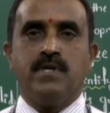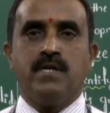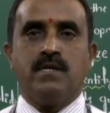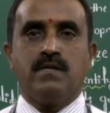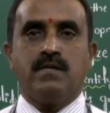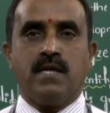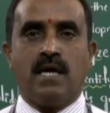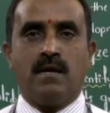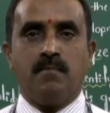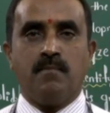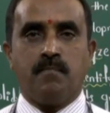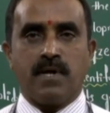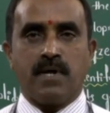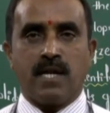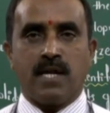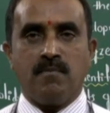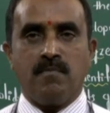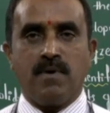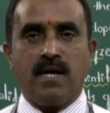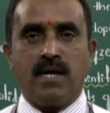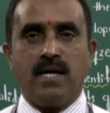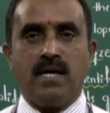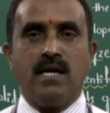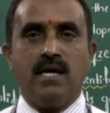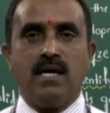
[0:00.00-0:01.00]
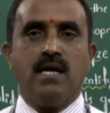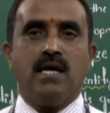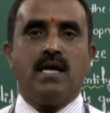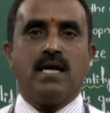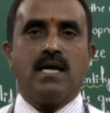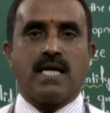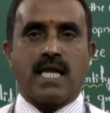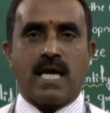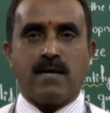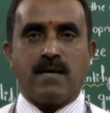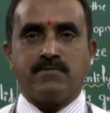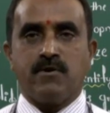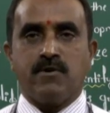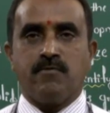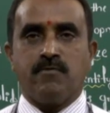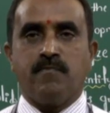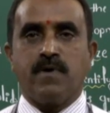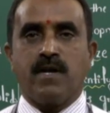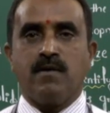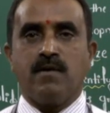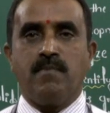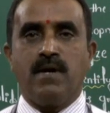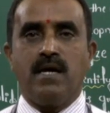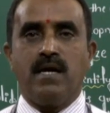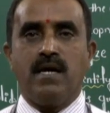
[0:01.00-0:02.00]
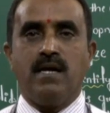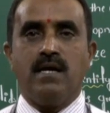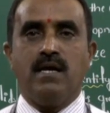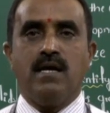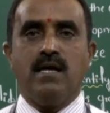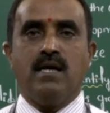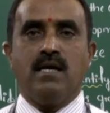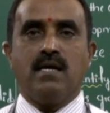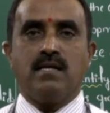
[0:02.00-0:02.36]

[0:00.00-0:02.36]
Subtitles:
then pyramid, types of pyramid,